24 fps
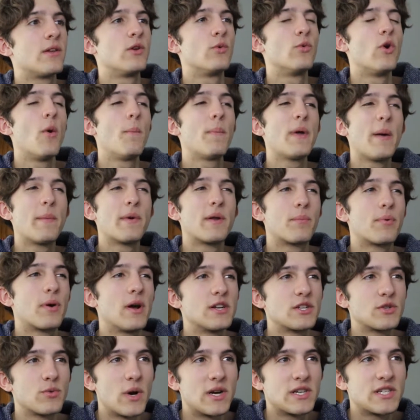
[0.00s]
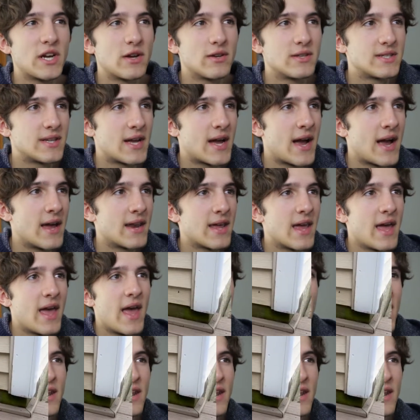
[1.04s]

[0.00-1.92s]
you won't be able to pressure wash outside,